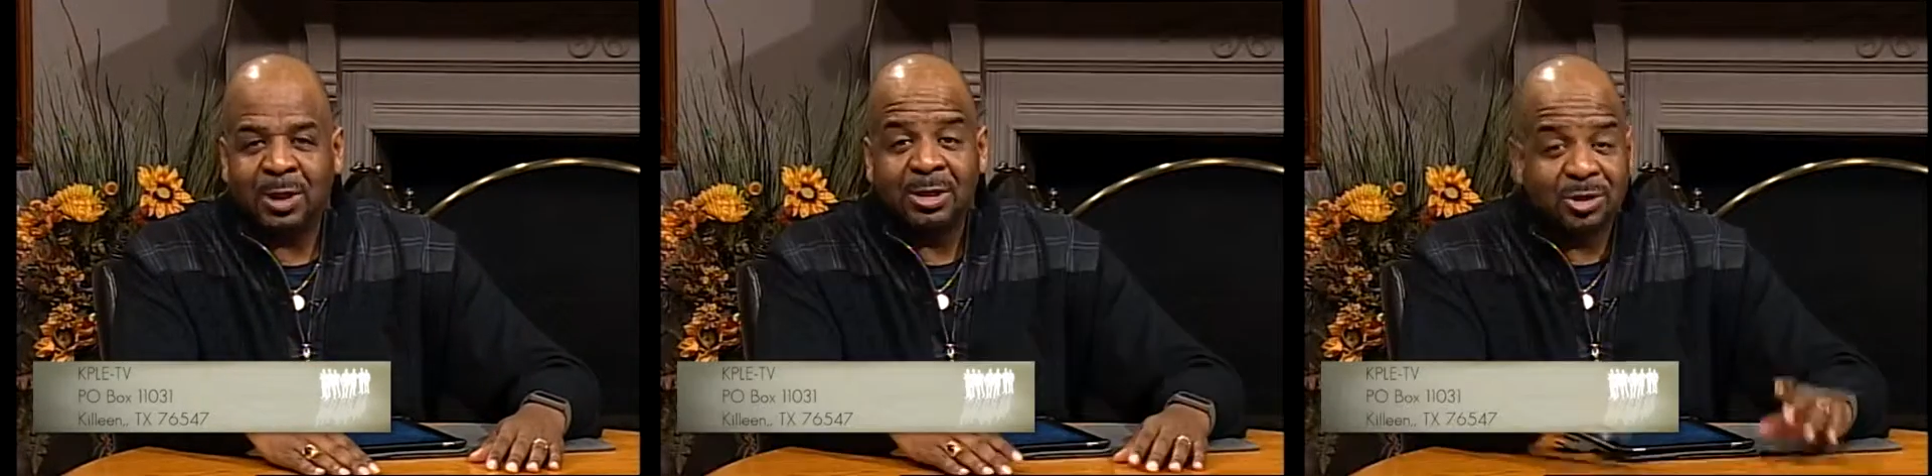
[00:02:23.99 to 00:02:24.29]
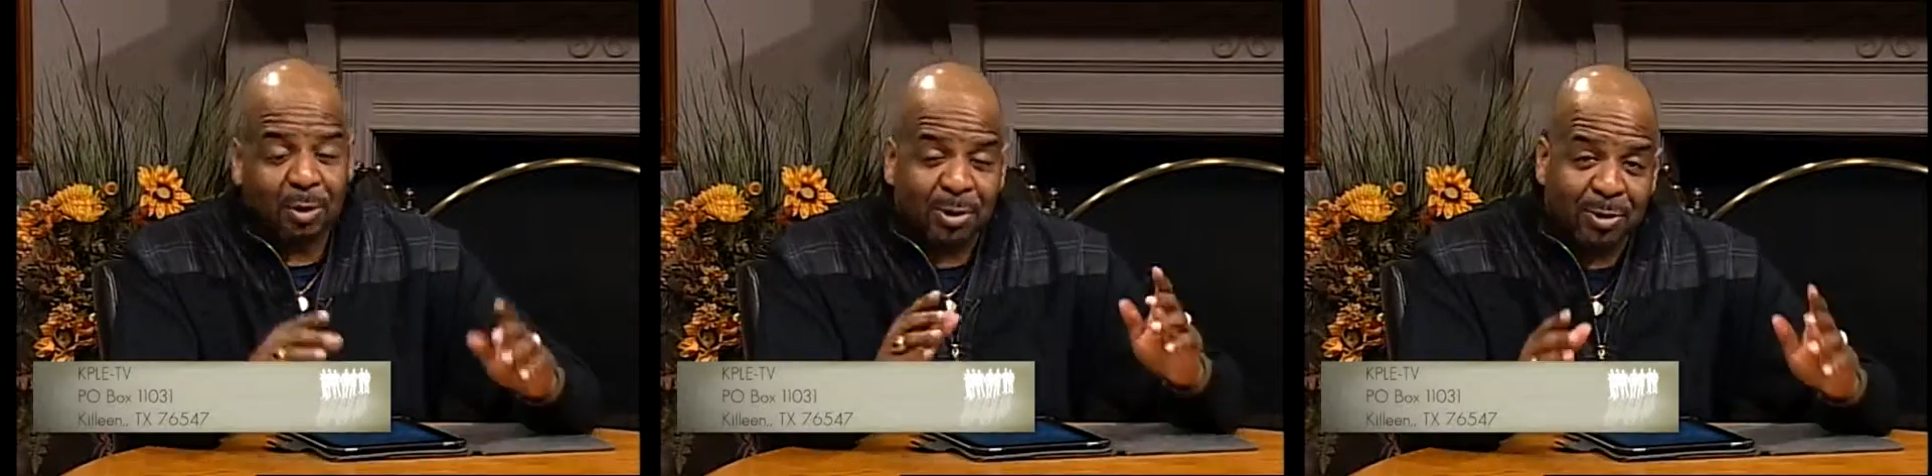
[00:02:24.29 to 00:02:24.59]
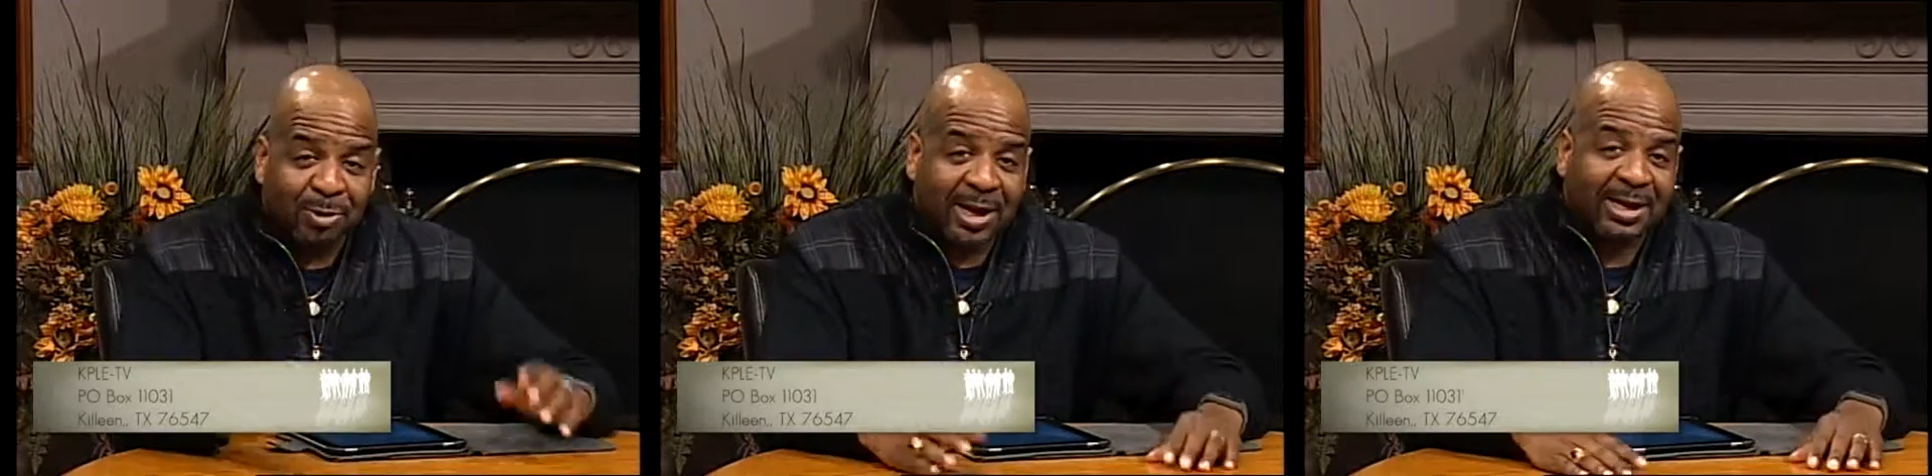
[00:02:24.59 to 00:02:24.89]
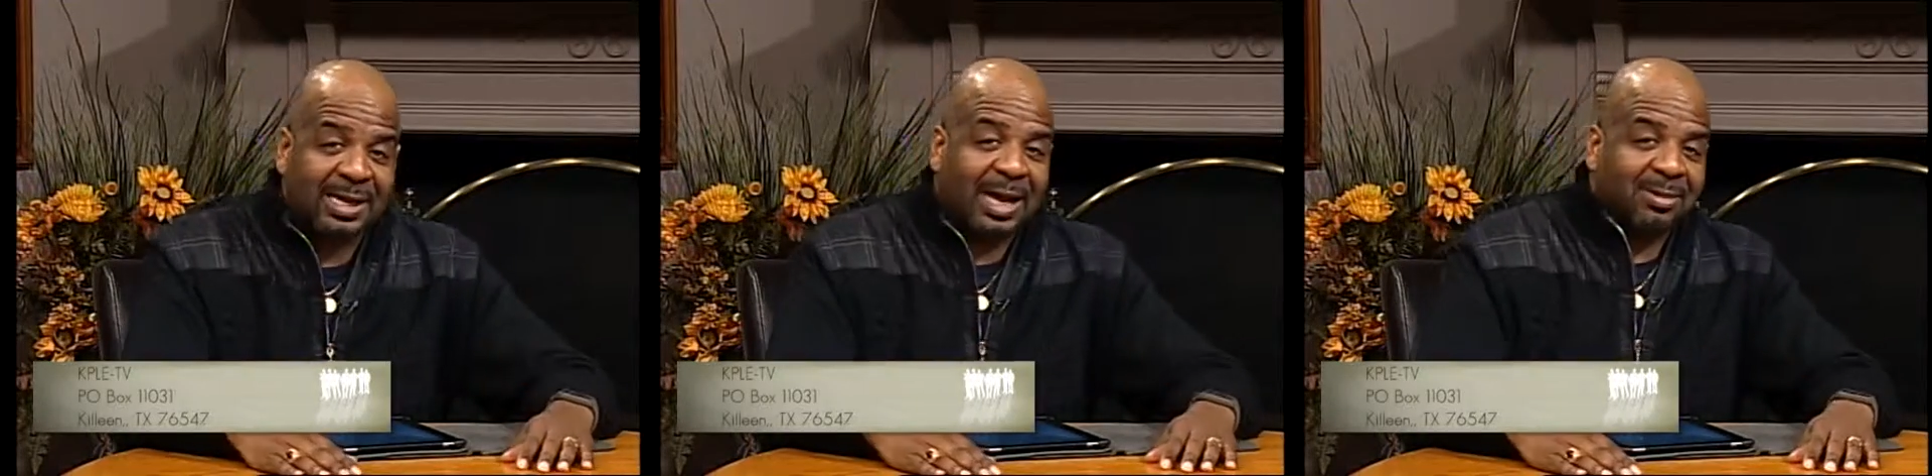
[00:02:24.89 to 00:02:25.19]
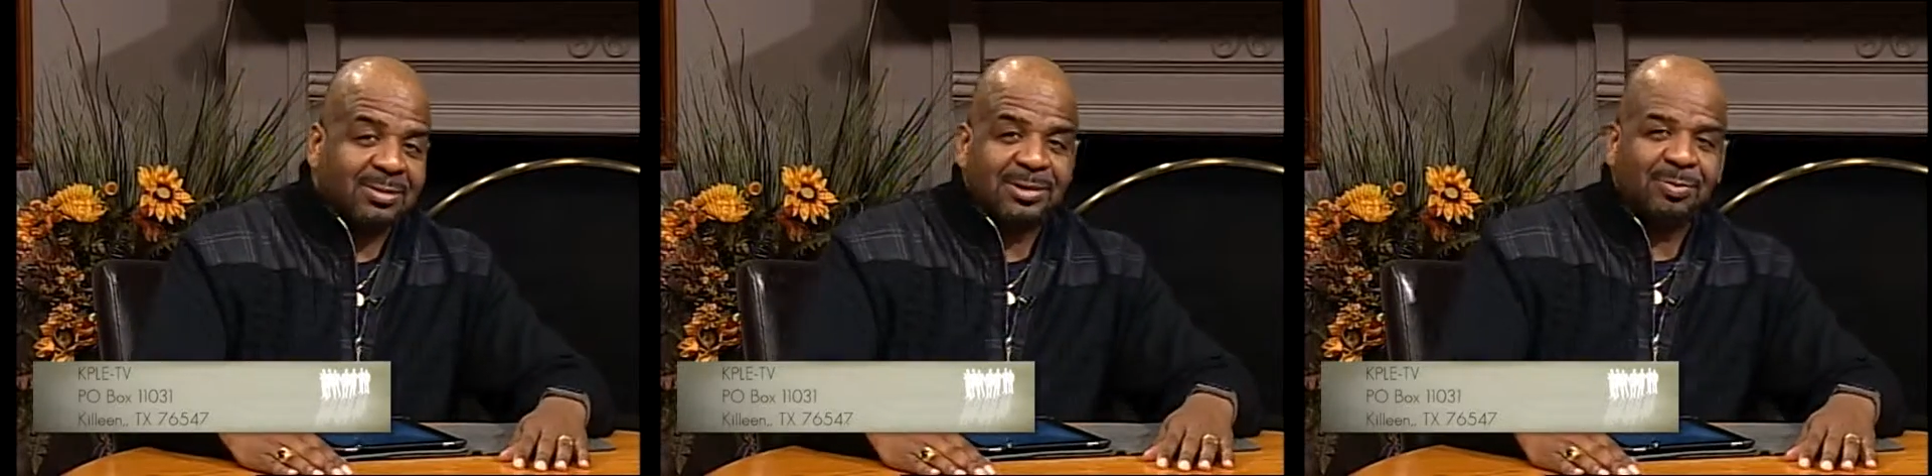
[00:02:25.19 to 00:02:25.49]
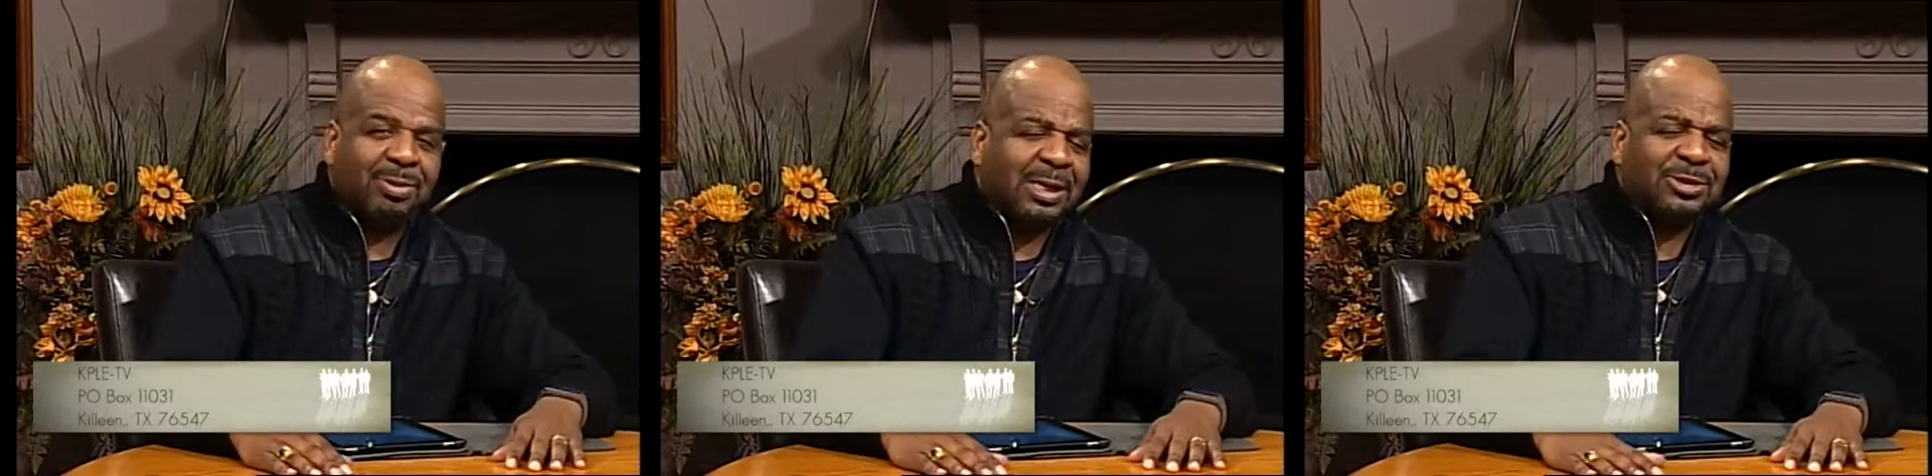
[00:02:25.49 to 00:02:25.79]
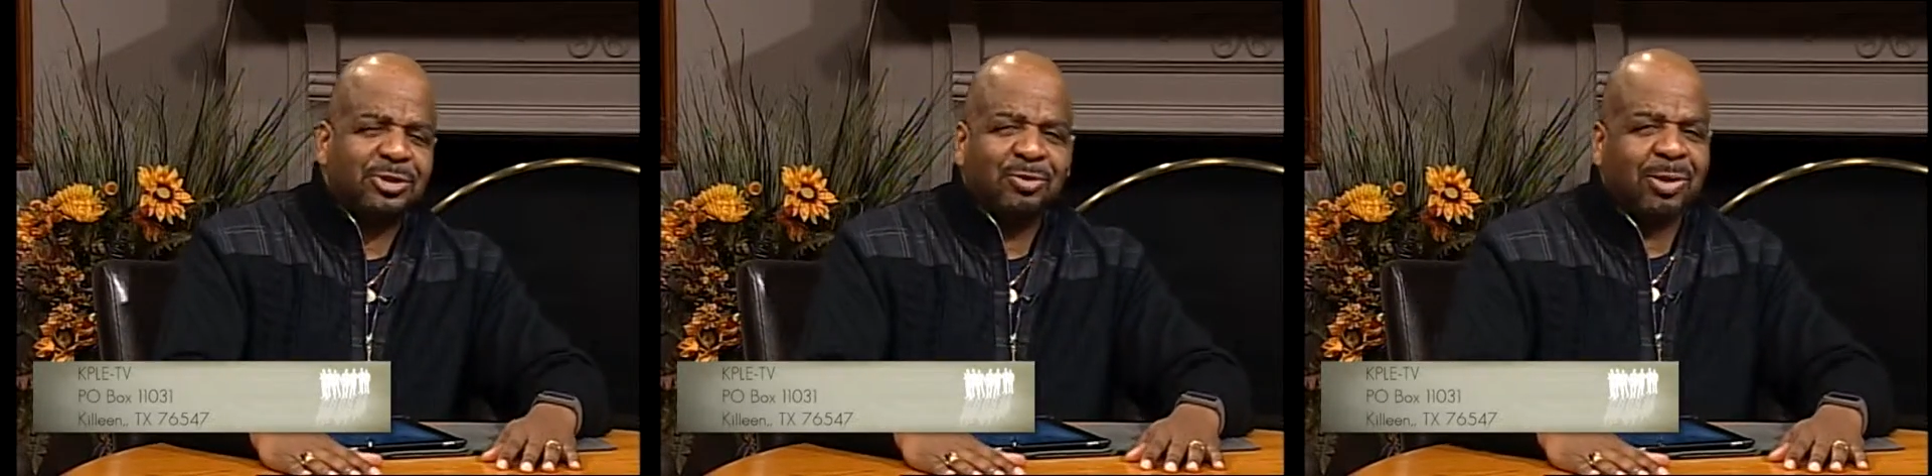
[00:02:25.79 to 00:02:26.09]
Mm. So we're ready now to
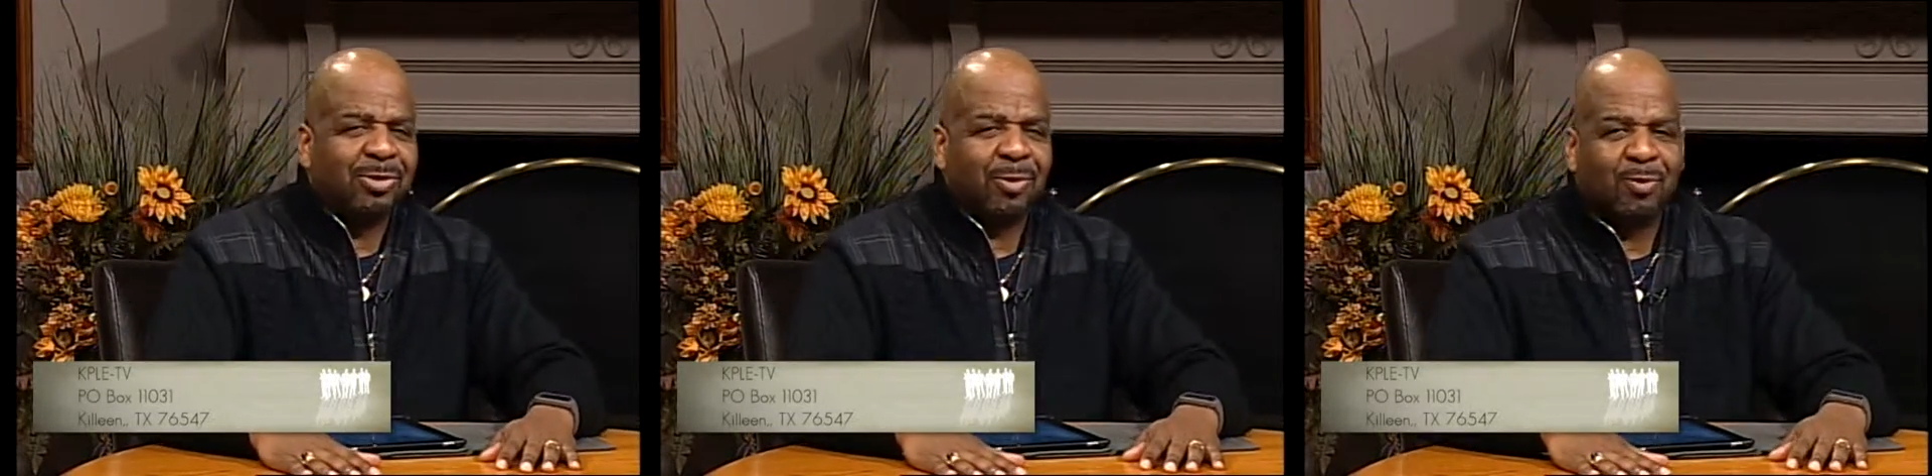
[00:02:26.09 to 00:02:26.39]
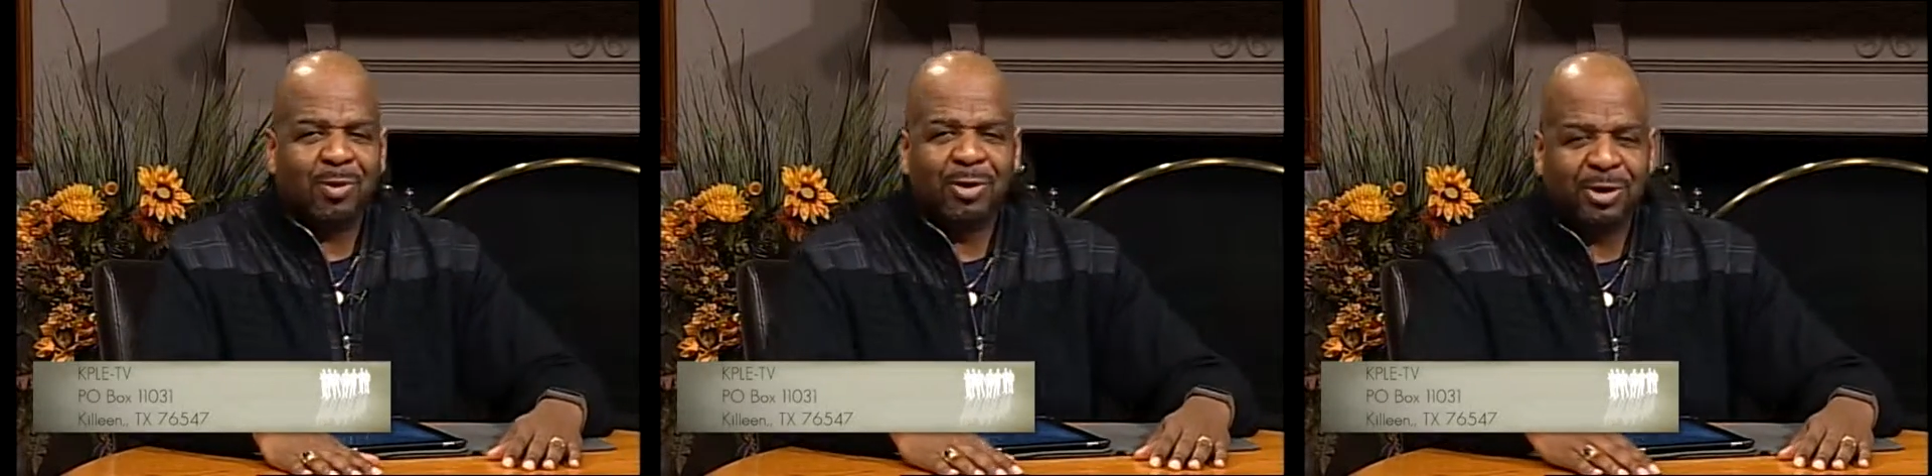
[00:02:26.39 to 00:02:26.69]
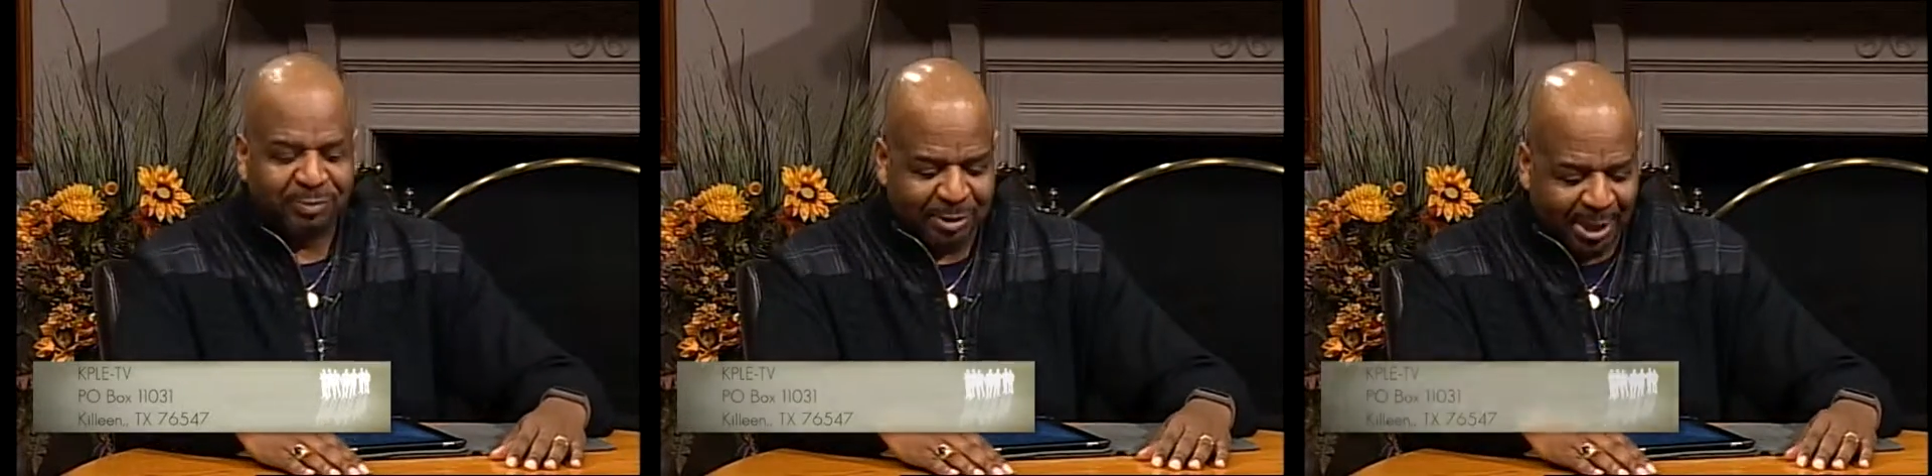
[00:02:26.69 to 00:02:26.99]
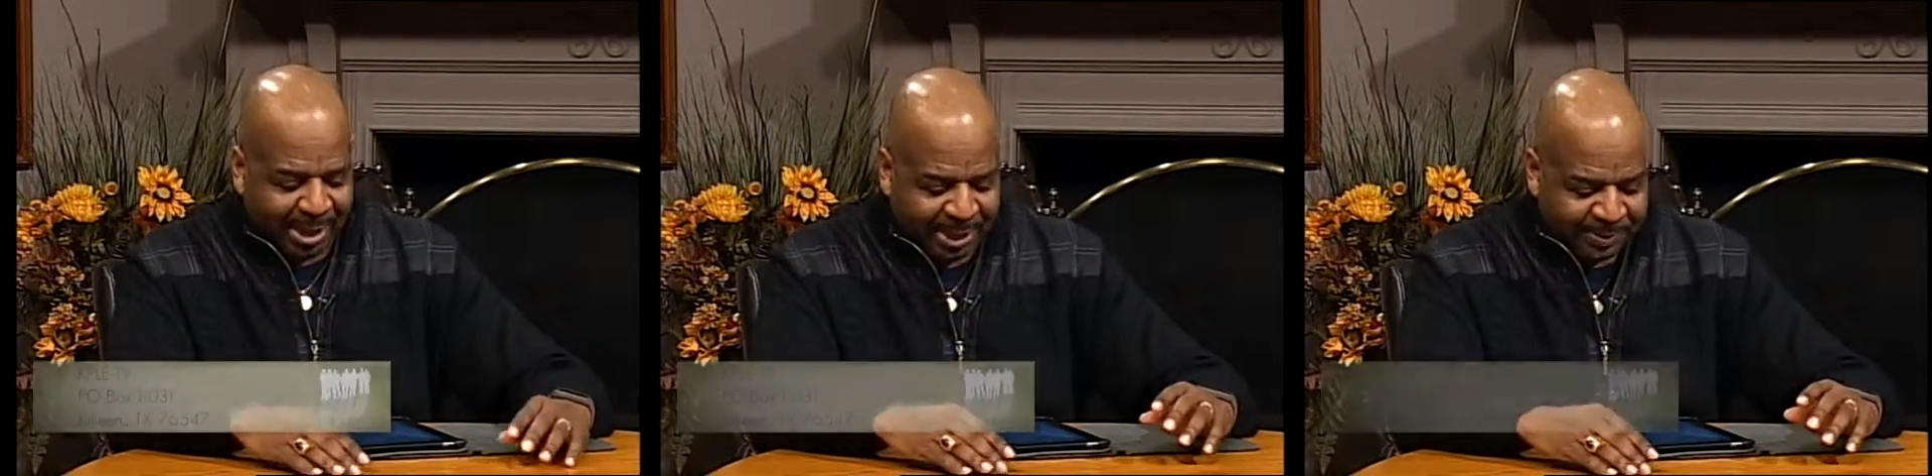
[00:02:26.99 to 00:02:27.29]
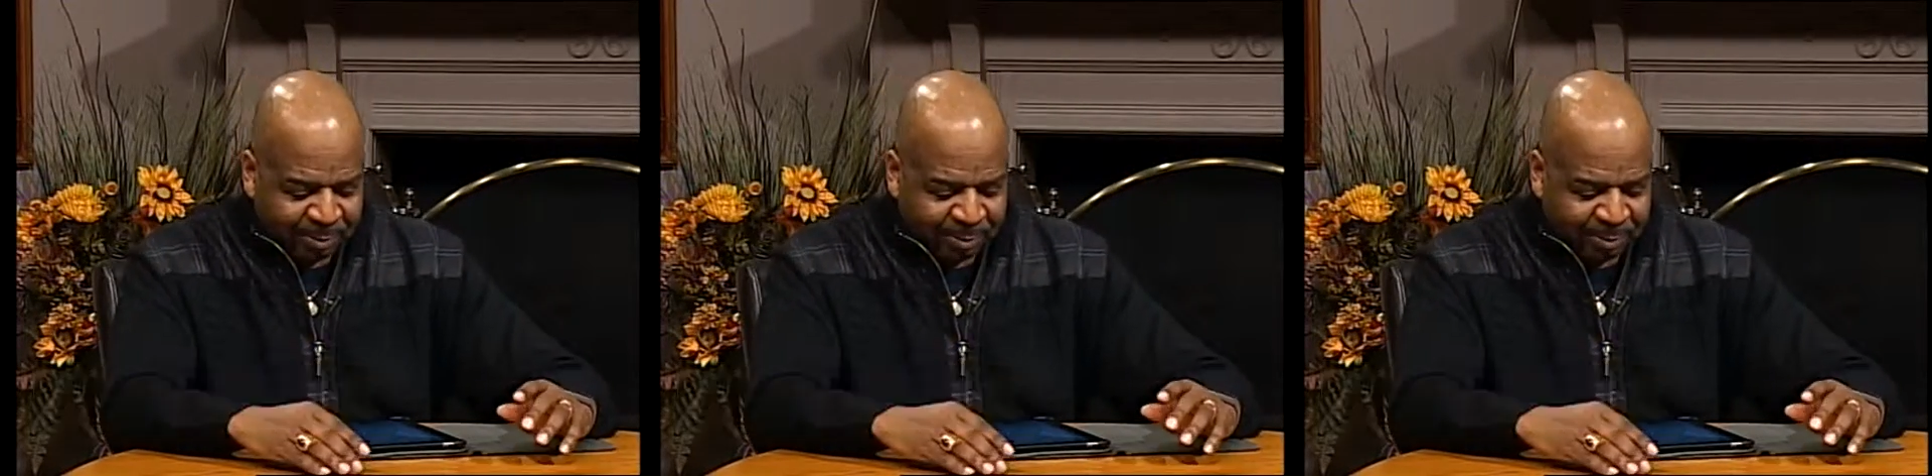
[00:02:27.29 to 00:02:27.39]
bless you in the Word of God.